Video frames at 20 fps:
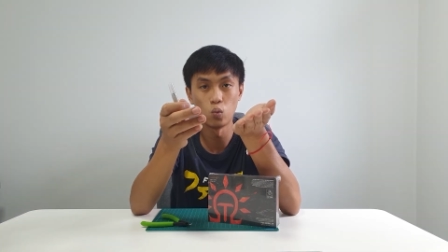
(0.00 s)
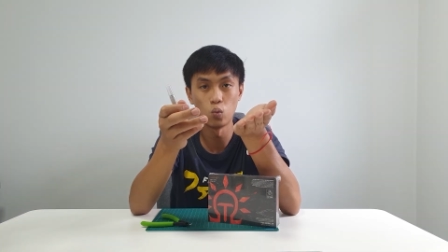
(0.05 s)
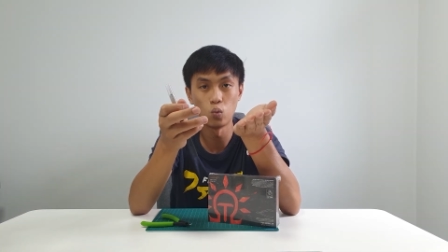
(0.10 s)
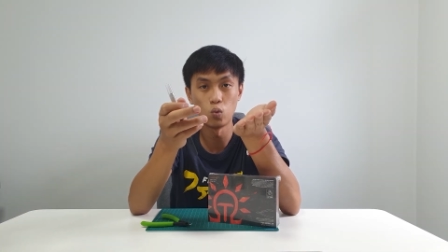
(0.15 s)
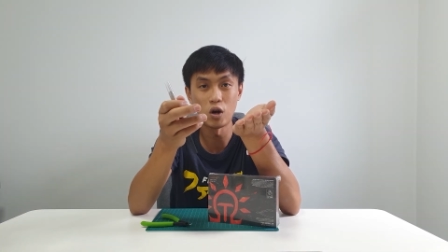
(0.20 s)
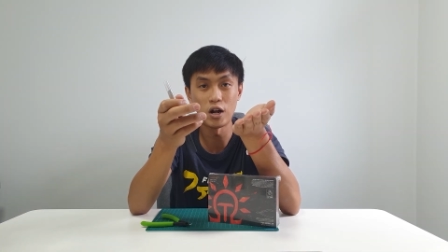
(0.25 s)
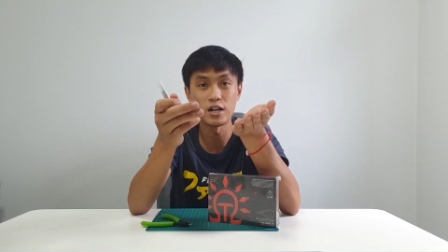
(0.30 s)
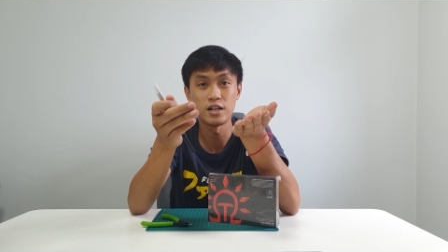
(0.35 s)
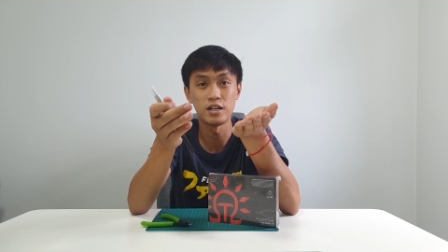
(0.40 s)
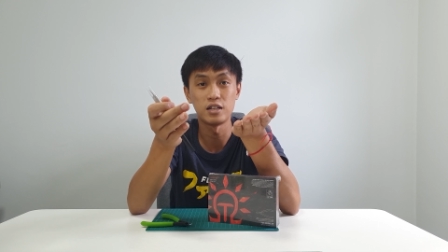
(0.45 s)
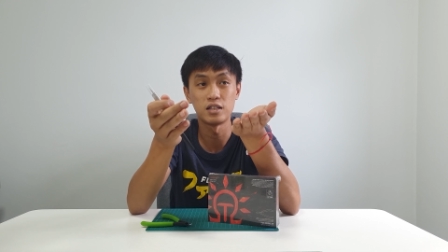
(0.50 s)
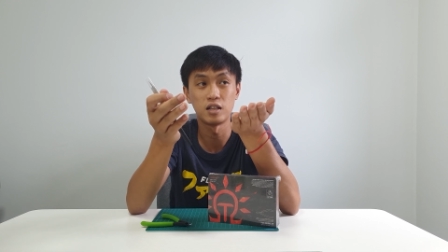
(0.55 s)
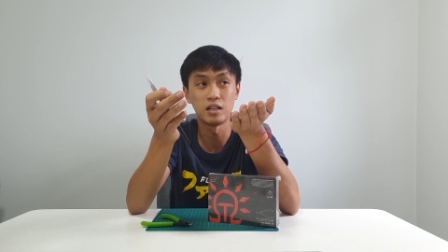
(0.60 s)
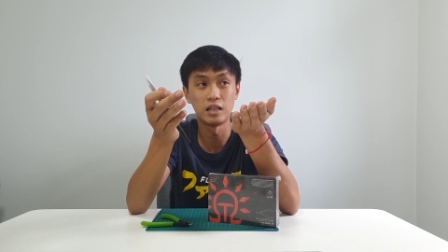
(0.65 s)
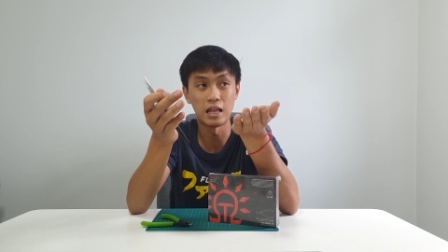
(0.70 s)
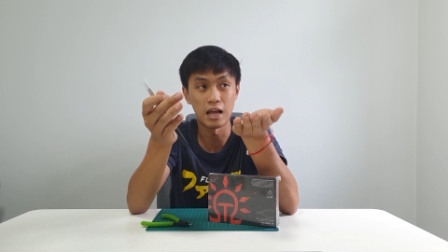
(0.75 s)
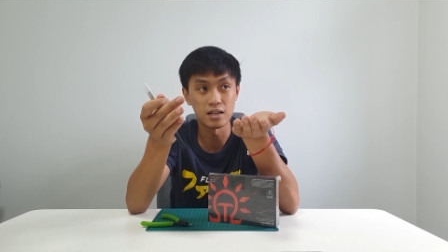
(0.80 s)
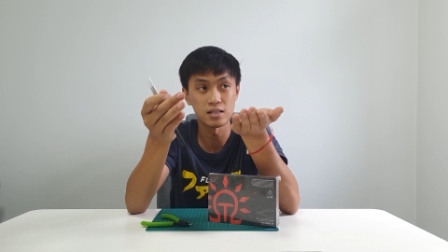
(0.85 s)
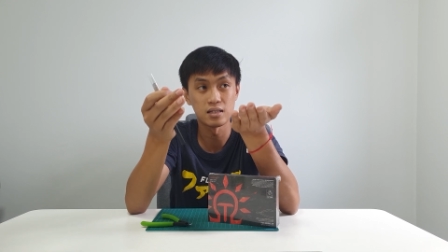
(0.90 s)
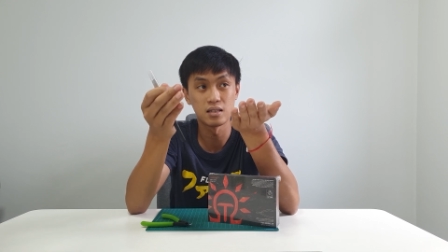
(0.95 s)
What
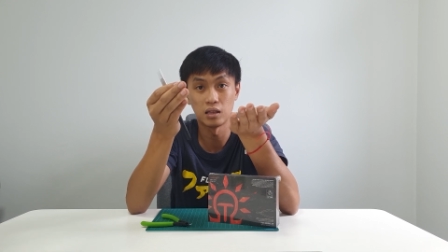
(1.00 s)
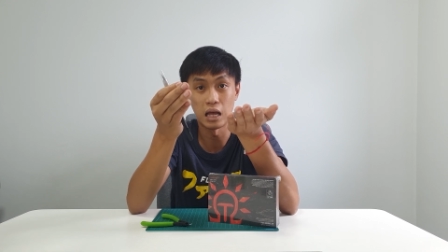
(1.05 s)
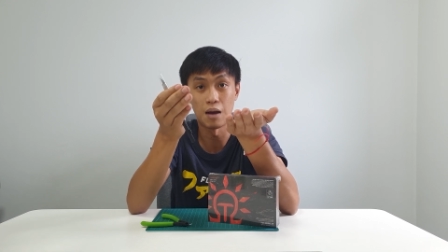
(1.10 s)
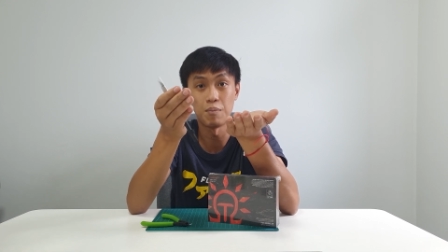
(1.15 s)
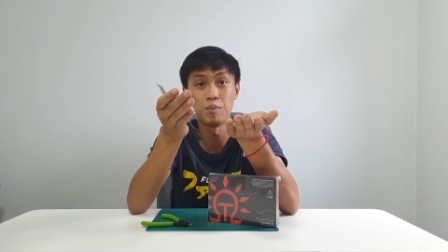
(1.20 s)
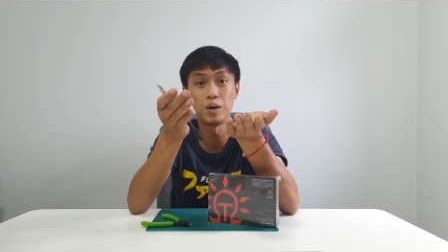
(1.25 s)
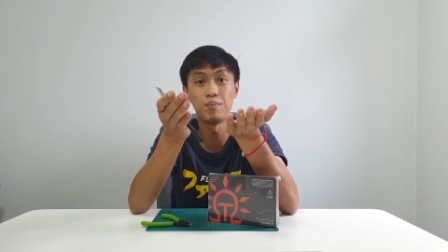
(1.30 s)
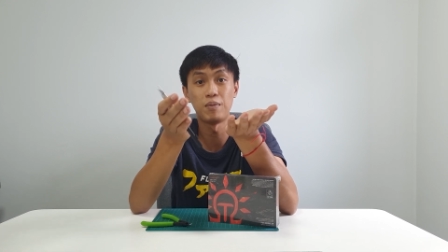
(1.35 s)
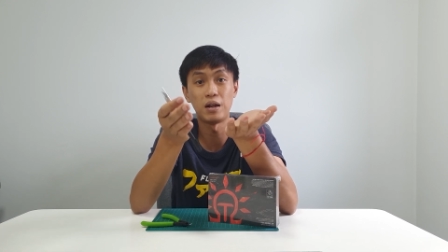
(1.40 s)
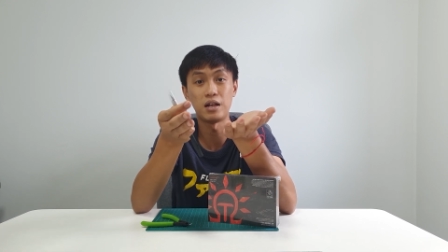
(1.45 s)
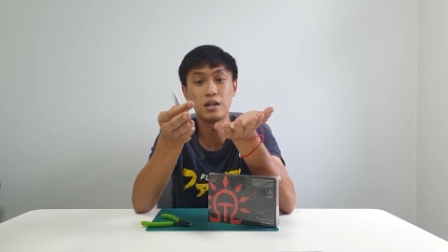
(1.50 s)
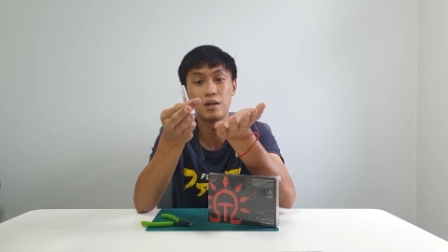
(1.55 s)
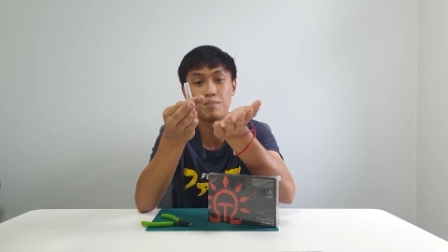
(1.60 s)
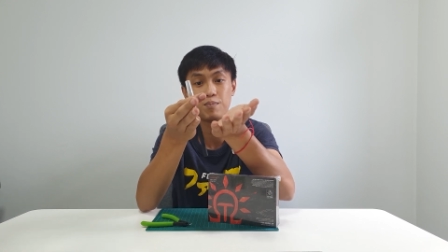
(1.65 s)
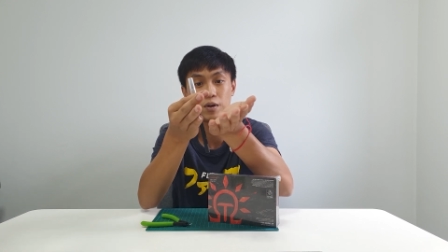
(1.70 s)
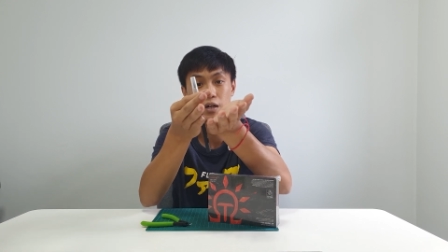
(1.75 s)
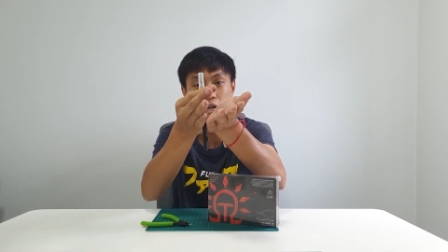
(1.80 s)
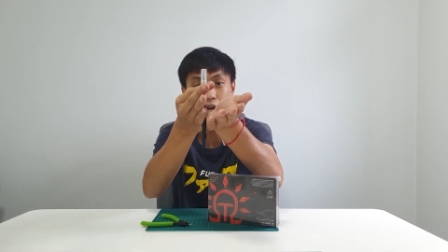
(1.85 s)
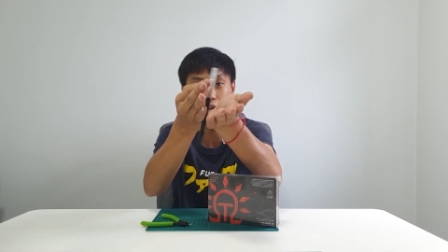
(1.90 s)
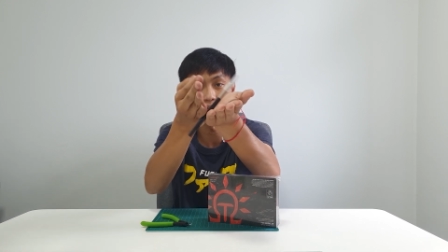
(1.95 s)
it does, double blade
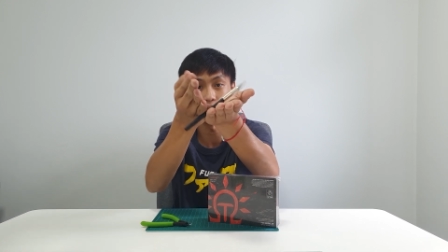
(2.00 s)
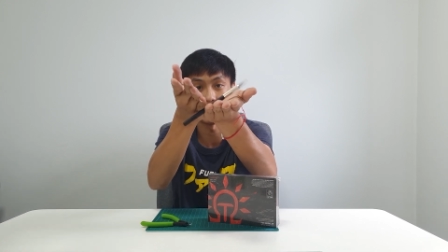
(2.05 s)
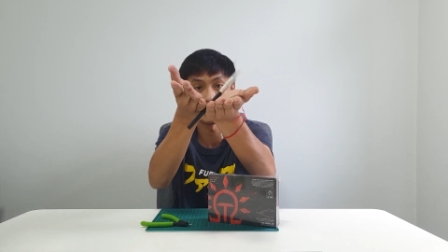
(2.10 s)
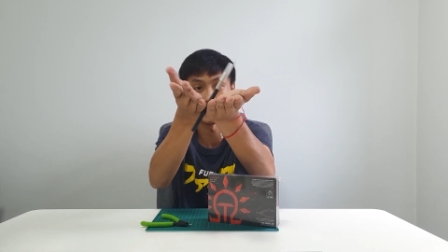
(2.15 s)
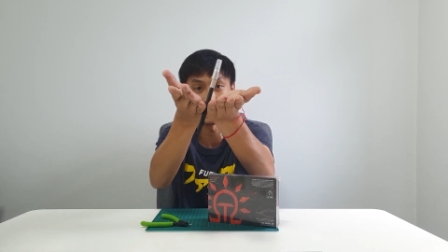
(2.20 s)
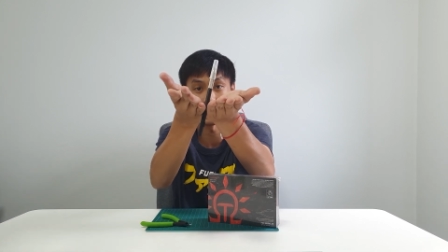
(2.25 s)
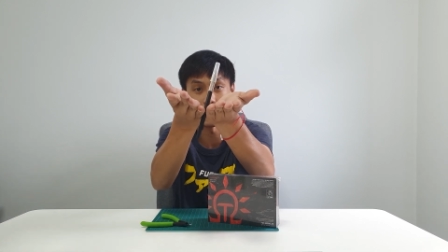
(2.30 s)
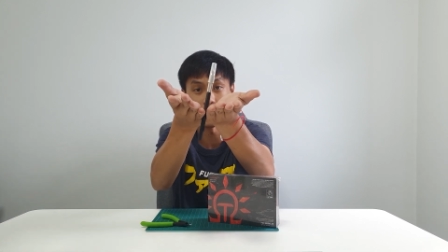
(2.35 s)
nipper does, is